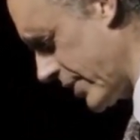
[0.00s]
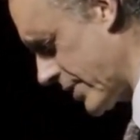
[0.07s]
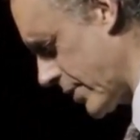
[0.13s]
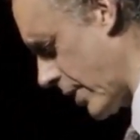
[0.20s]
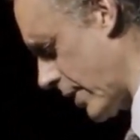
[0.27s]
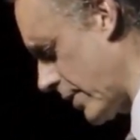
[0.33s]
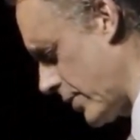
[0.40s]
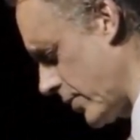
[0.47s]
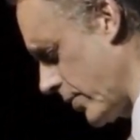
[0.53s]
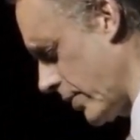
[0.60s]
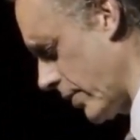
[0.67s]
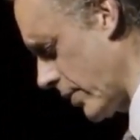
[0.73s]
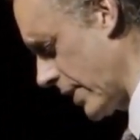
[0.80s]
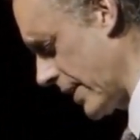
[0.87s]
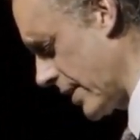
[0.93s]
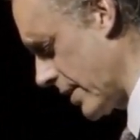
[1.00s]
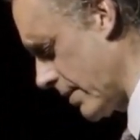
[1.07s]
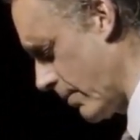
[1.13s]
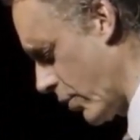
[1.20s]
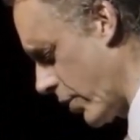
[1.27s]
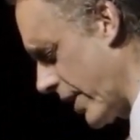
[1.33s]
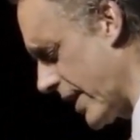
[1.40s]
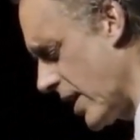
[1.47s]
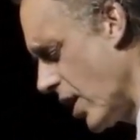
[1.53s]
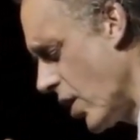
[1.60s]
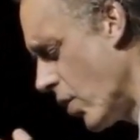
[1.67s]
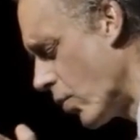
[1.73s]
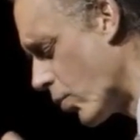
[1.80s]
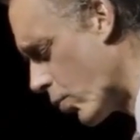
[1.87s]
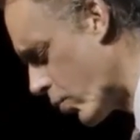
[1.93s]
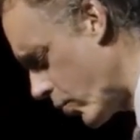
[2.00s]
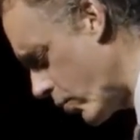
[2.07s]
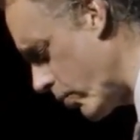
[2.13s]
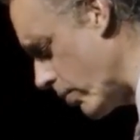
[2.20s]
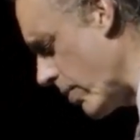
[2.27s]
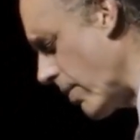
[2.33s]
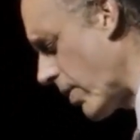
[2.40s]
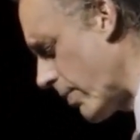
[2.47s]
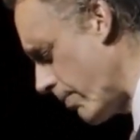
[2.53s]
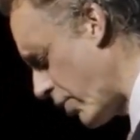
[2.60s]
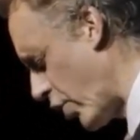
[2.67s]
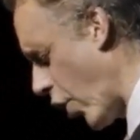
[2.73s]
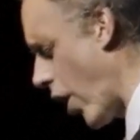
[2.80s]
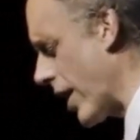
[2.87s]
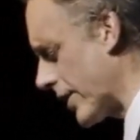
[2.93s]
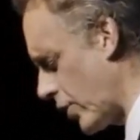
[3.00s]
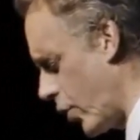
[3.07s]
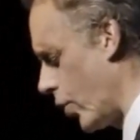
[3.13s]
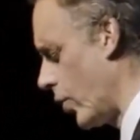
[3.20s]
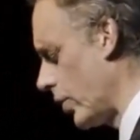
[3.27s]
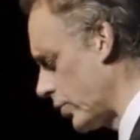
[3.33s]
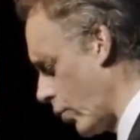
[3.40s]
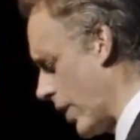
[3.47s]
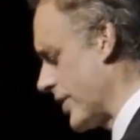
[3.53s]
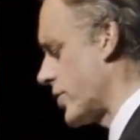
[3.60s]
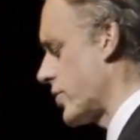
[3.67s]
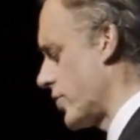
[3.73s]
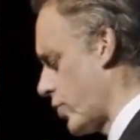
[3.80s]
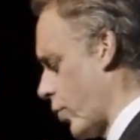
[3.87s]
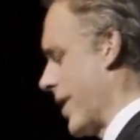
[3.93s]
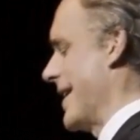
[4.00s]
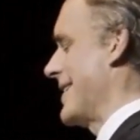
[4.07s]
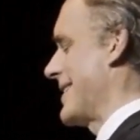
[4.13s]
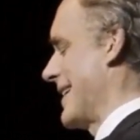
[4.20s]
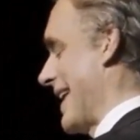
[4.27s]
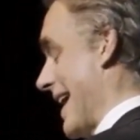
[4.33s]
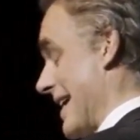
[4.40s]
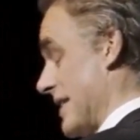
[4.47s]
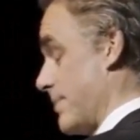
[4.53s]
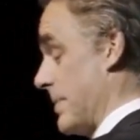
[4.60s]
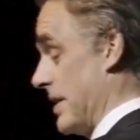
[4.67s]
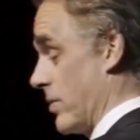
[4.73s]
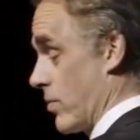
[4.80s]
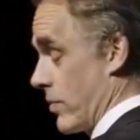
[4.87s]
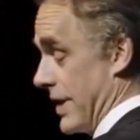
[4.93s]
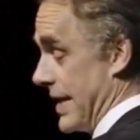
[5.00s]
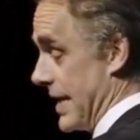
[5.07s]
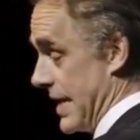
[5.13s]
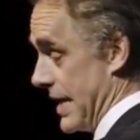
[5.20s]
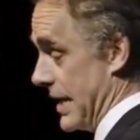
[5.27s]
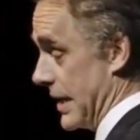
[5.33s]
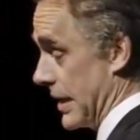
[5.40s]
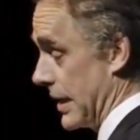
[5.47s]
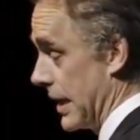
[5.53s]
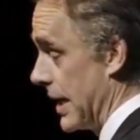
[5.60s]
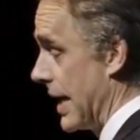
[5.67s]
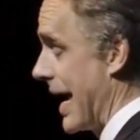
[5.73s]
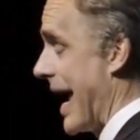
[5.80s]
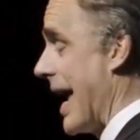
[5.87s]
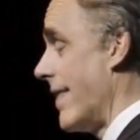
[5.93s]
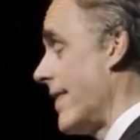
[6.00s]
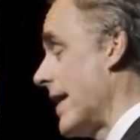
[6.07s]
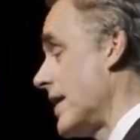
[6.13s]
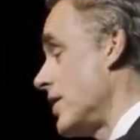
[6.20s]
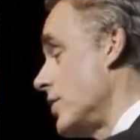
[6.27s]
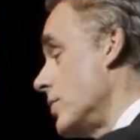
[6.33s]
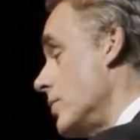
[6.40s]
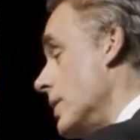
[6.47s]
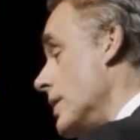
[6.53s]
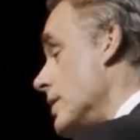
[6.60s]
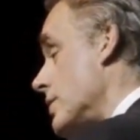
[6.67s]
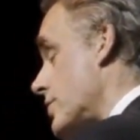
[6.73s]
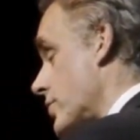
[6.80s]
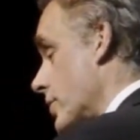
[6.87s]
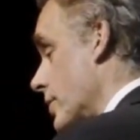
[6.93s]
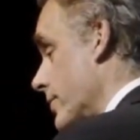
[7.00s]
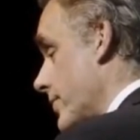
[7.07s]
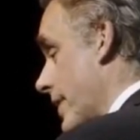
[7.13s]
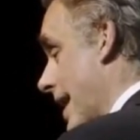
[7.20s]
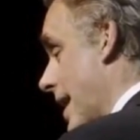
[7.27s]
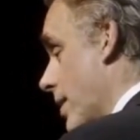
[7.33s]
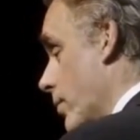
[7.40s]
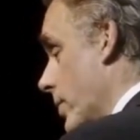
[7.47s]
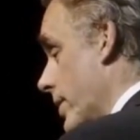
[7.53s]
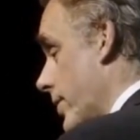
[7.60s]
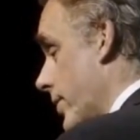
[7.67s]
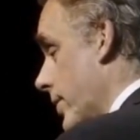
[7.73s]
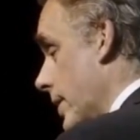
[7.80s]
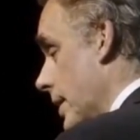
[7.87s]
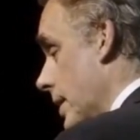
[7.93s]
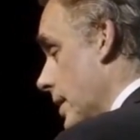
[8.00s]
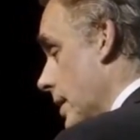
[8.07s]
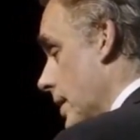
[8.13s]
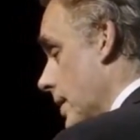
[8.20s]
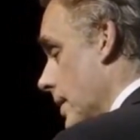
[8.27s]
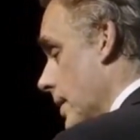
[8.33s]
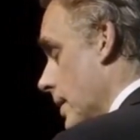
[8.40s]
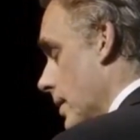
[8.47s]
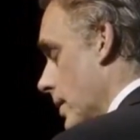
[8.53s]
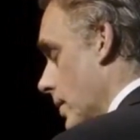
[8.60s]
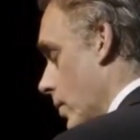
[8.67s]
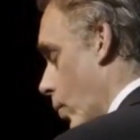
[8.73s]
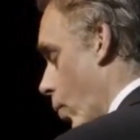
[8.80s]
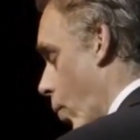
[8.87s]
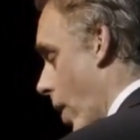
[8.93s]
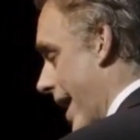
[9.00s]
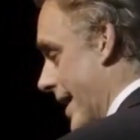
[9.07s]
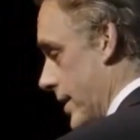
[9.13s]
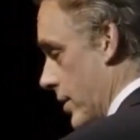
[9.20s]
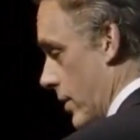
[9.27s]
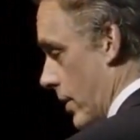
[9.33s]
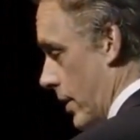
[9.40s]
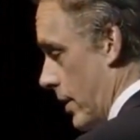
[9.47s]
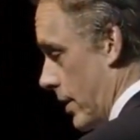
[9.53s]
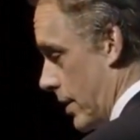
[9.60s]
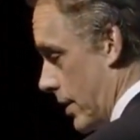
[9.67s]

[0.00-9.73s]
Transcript: started too early in the morning, got cold once or twice and has been reheated. And then you serve that with whitener.